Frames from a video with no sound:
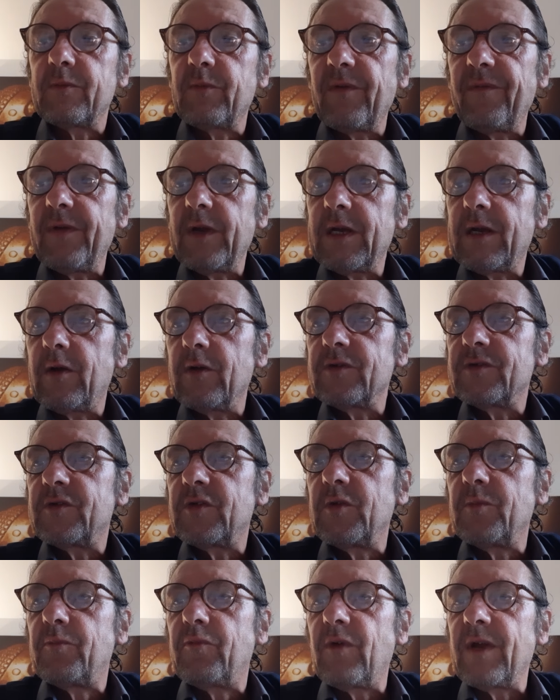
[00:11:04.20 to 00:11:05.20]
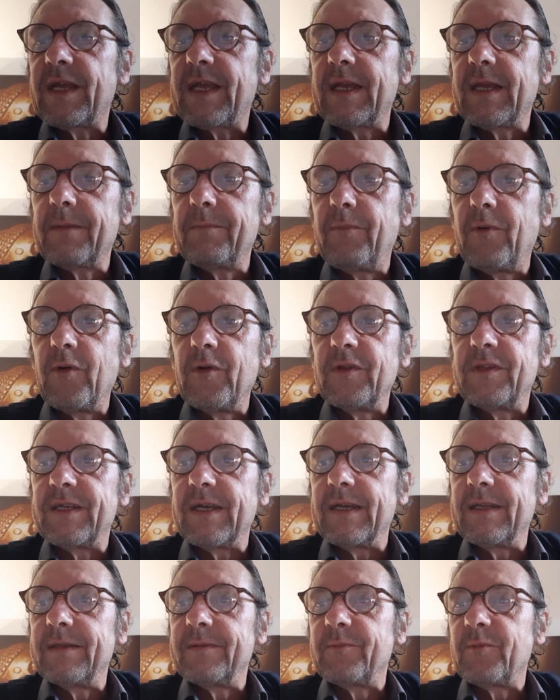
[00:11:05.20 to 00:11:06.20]
we're very close to the breaking point,
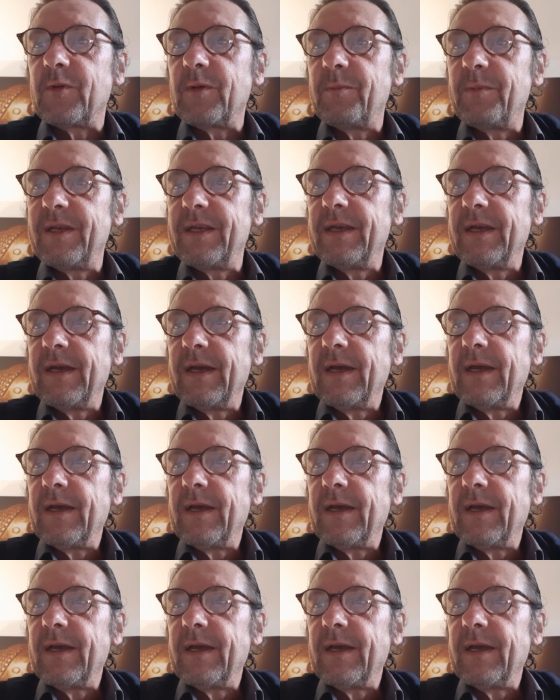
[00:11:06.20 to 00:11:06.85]
and we'll be